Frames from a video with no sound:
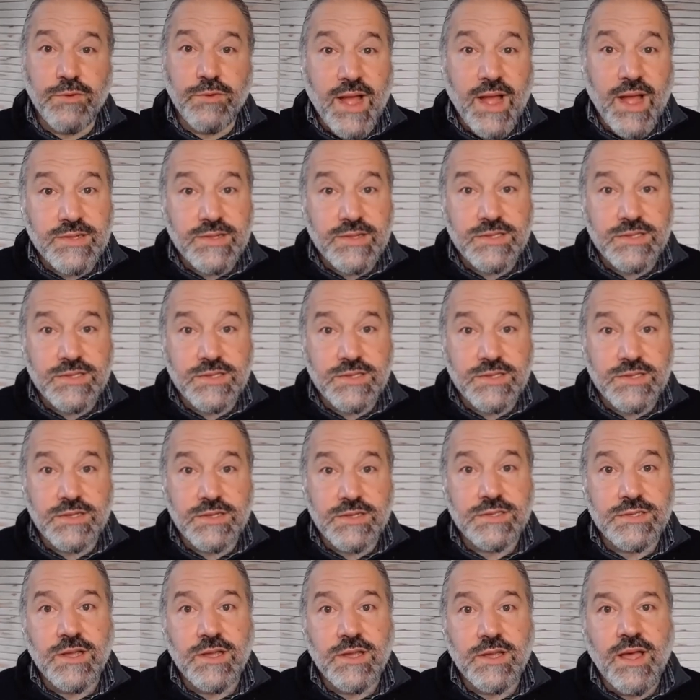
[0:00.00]

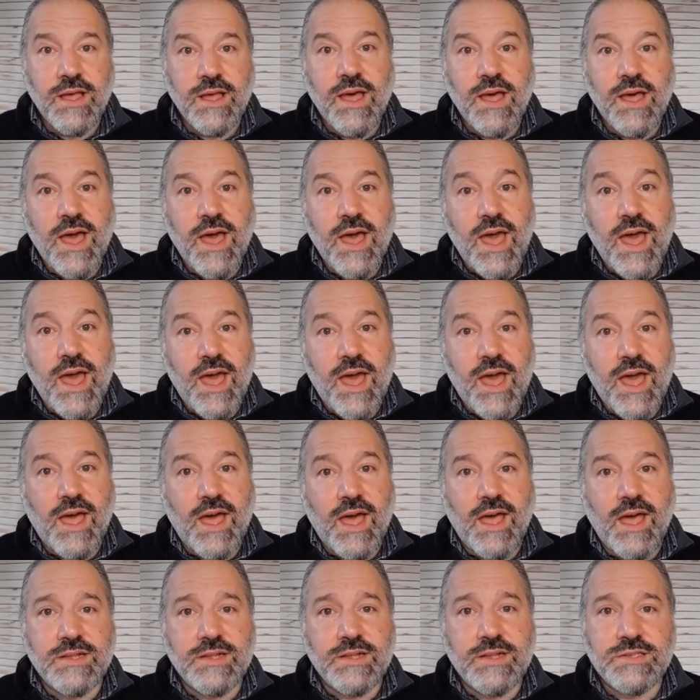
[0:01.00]
practices
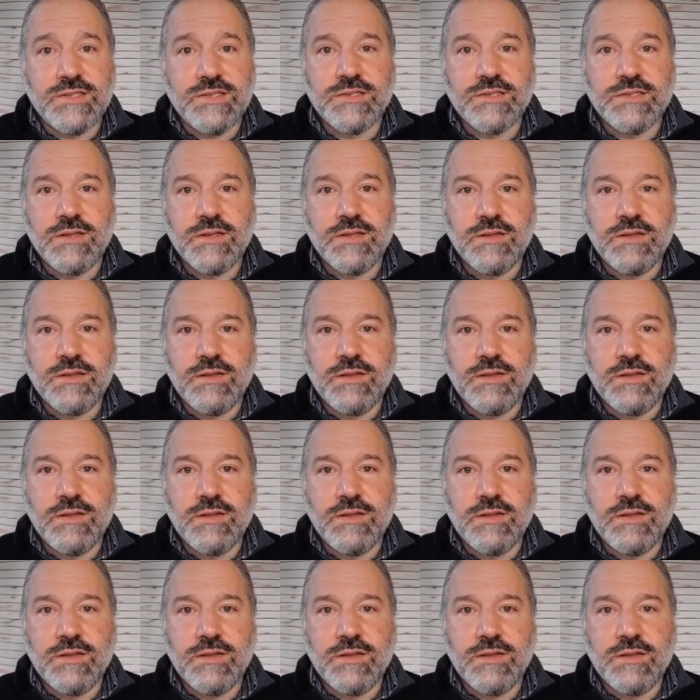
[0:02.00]
as